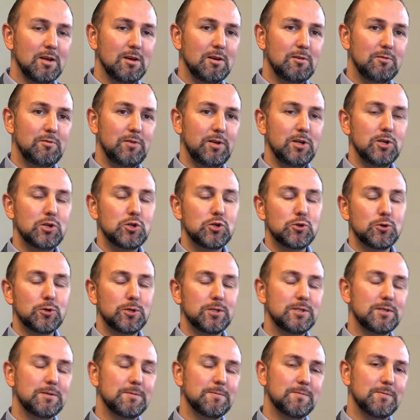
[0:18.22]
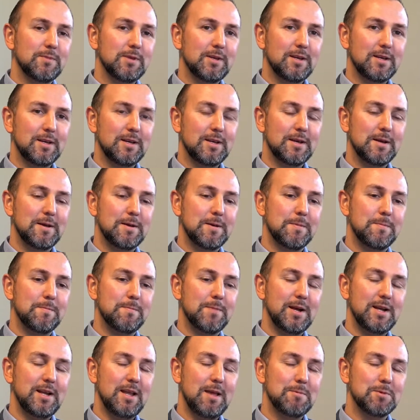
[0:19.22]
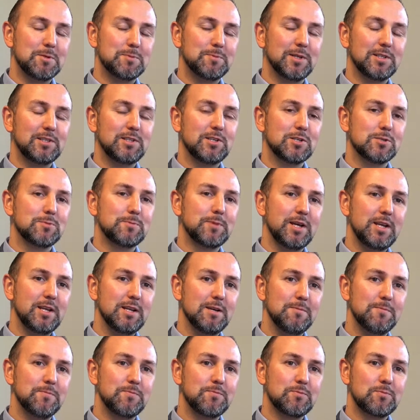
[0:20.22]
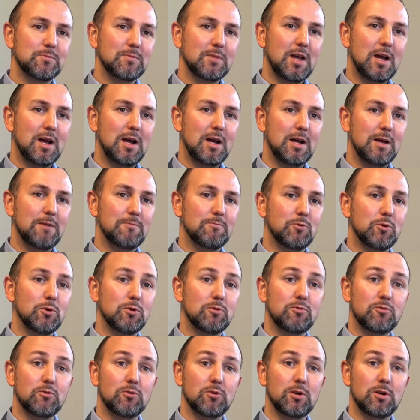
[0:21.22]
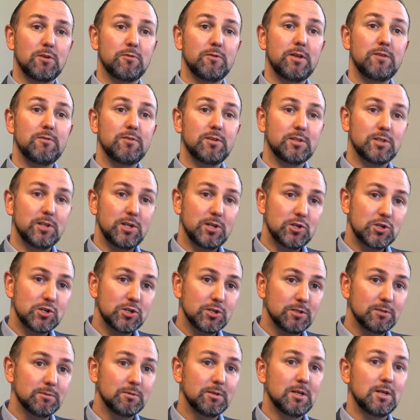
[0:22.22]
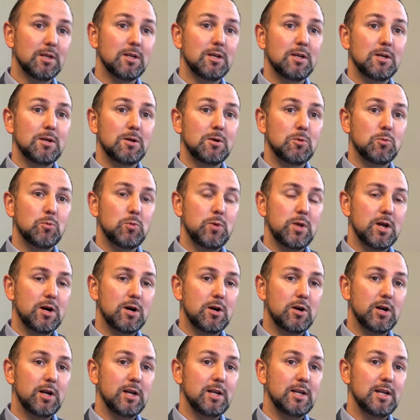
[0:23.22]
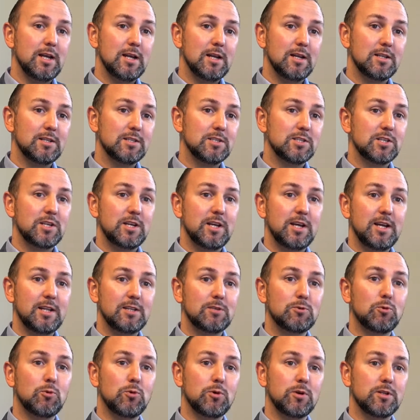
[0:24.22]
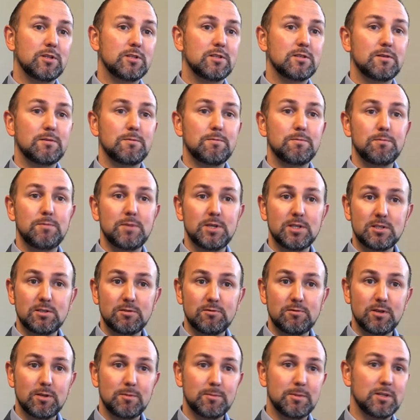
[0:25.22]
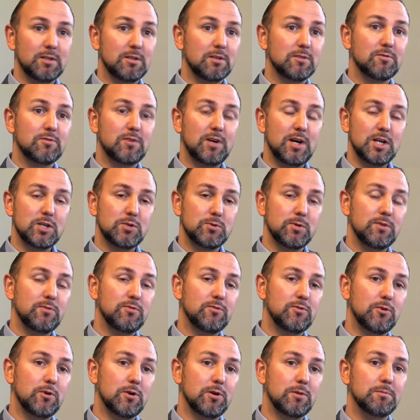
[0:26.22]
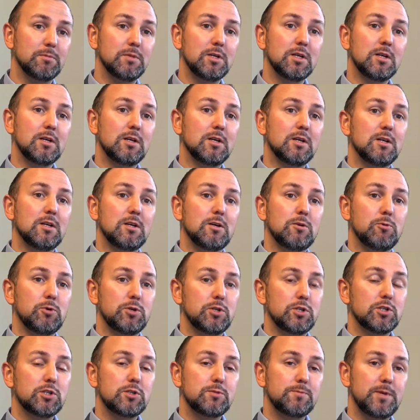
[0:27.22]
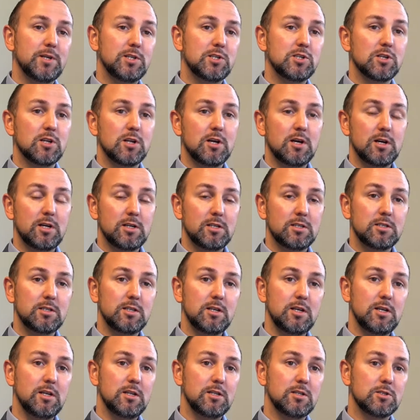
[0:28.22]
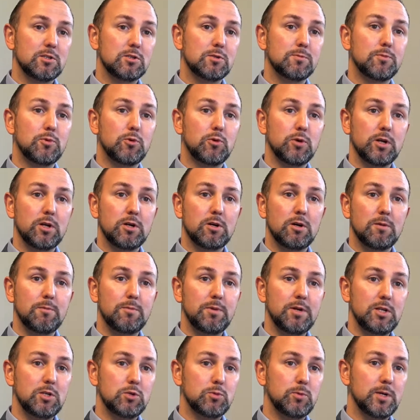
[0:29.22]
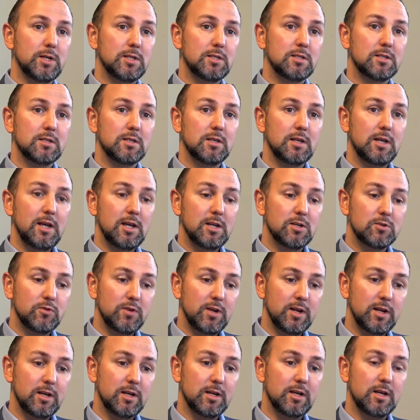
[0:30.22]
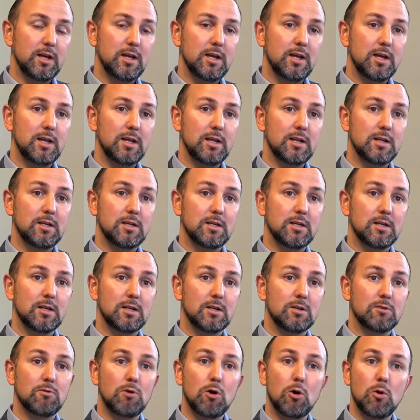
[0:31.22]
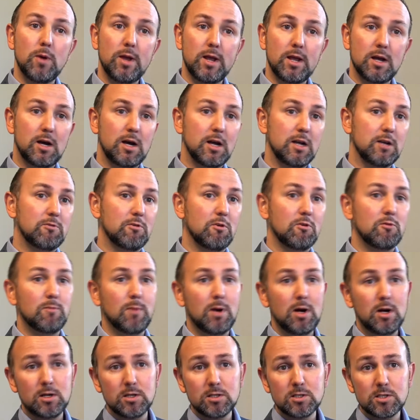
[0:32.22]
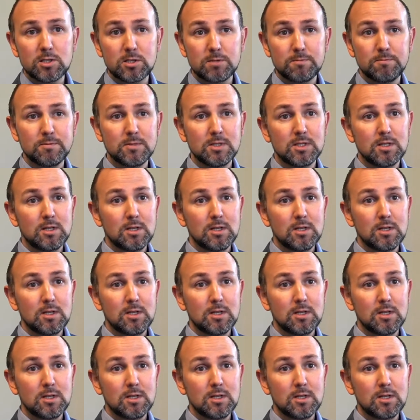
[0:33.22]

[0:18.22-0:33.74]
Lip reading: Thank you, Stuart. My name is Matthias Brienen. I work for Larive International. We are in Netherlands headquartered business development advisory firm, which is specialized in supporting companies with entering and growing high growth markets.